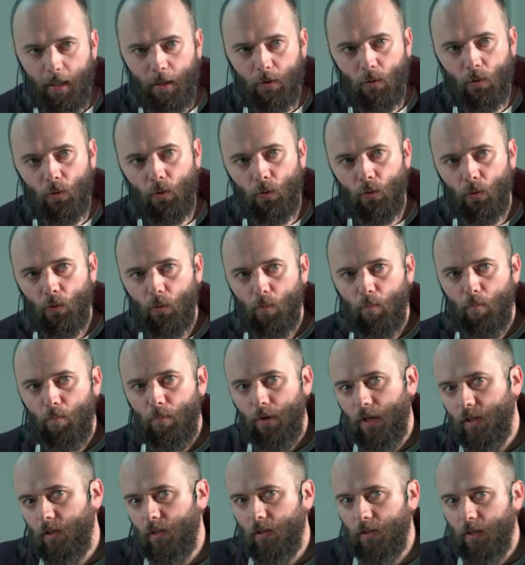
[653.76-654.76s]
that you
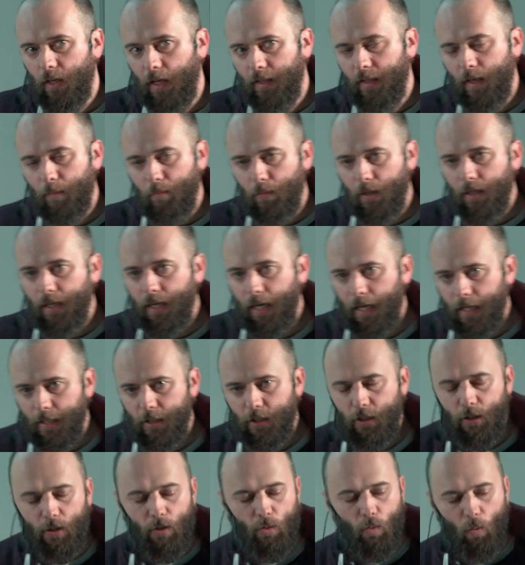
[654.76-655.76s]
build an
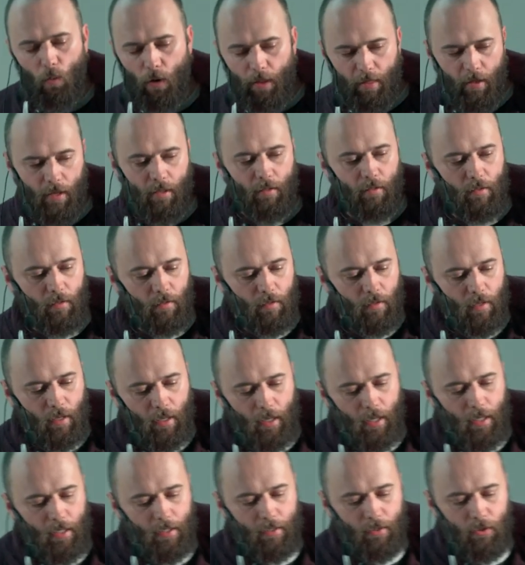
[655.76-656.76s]
application with it
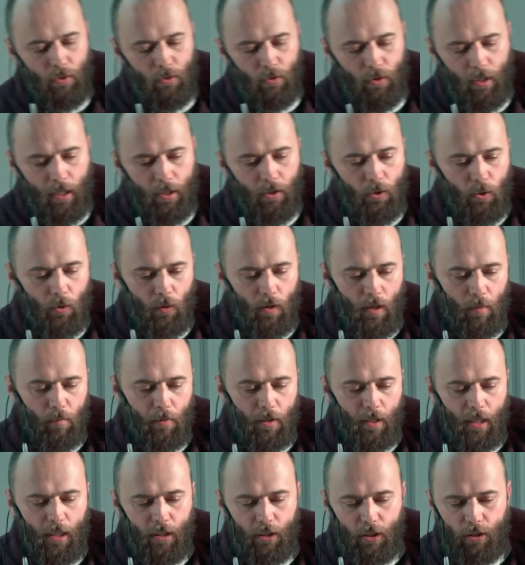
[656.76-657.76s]
is you take your
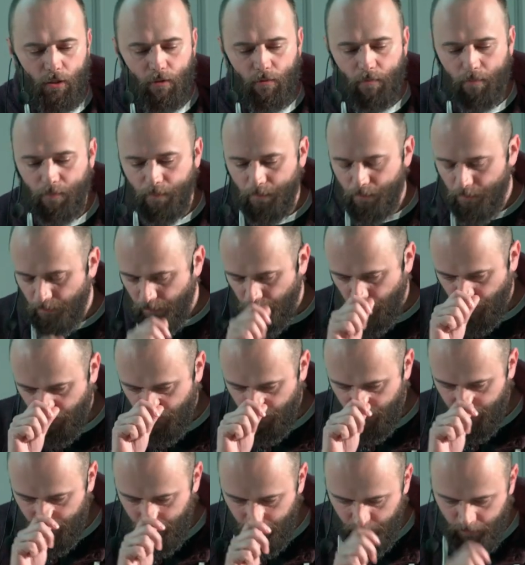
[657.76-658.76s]
application,
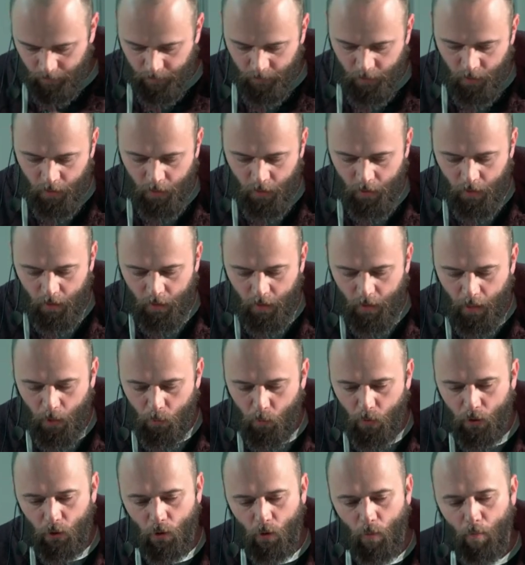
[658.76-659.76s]

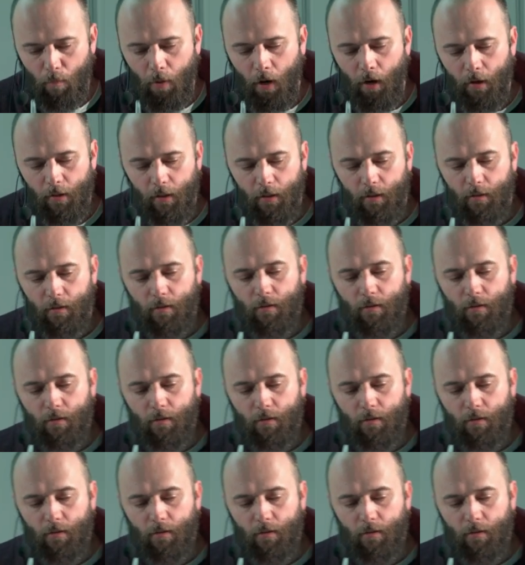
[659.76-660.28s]
and when you compile